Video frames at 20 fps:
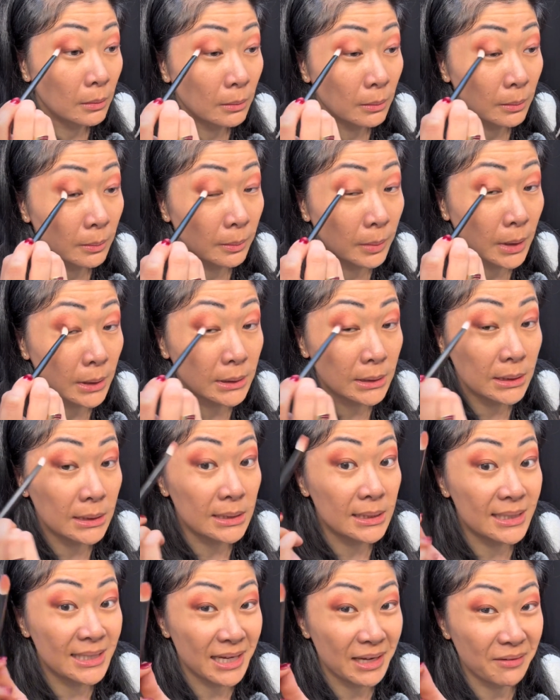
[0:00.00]
But
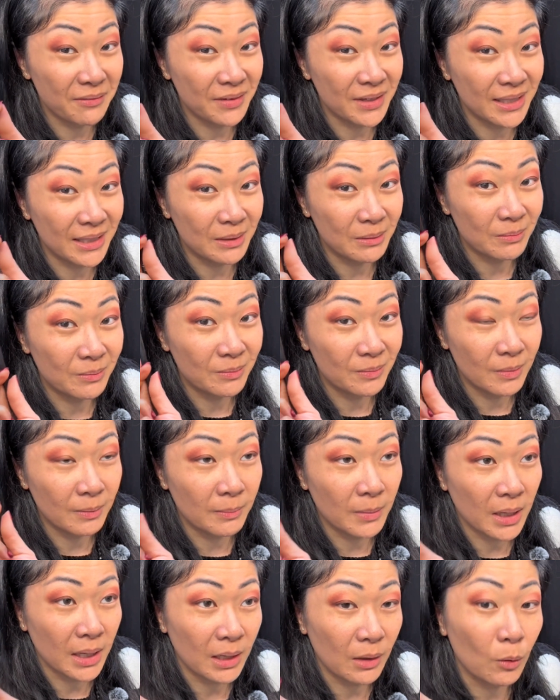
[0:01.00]
Devin, my